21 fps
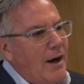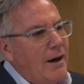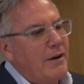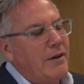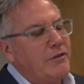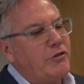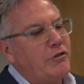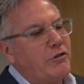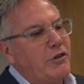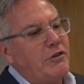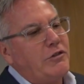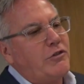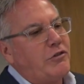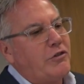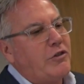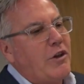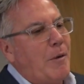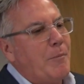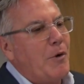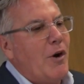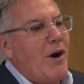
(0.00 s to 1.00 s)

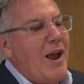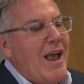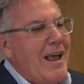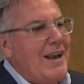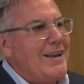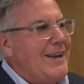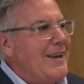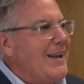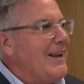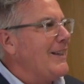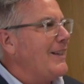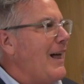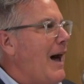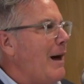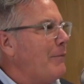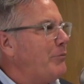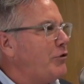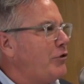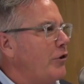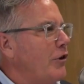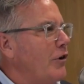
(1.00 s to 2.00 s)
summer-ending
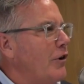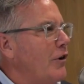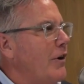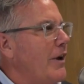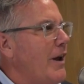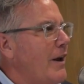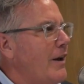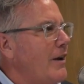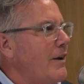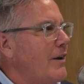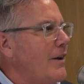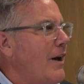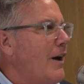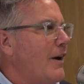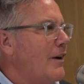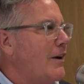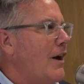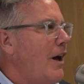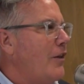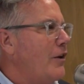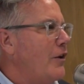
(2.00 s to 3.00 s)
lobster
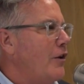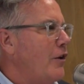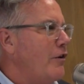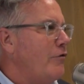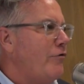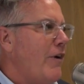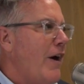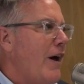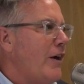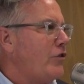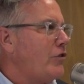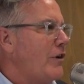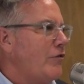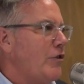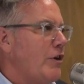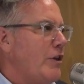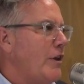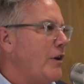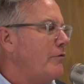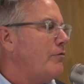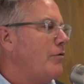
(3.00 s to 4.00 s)
and culinary fest,
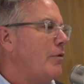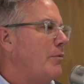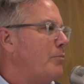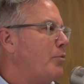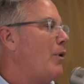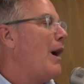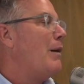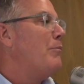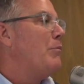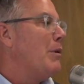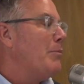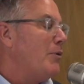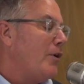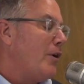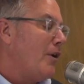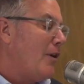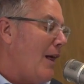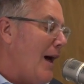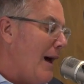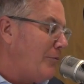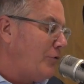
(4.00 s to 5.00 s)
everything from prime rib
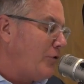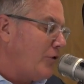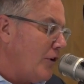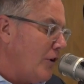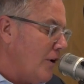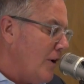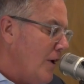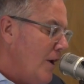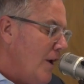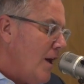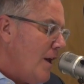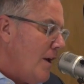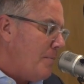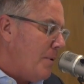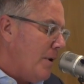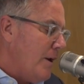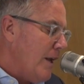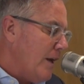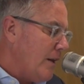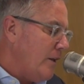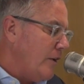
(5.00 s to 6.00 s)
to lobster,
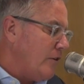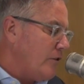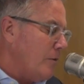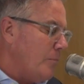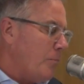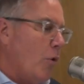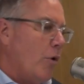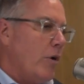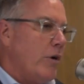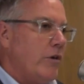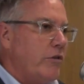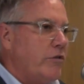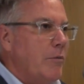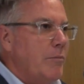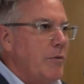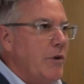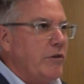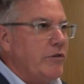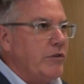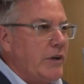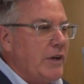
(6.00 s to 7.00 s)
but equally as important is the
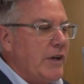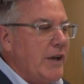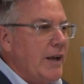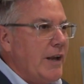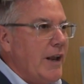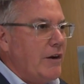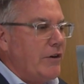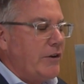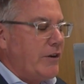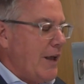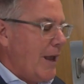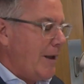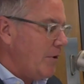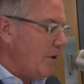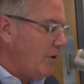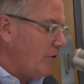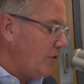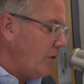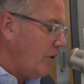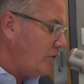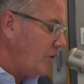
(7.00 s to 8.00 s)
music and entertainment
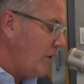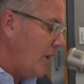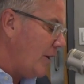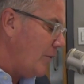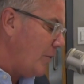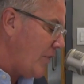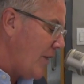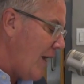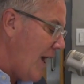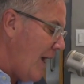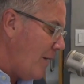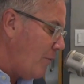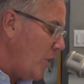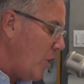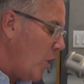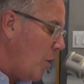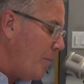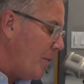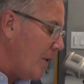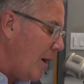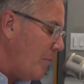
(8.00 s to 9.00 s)
associated with that. And
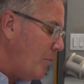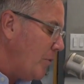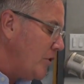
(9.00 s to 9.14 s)
we open up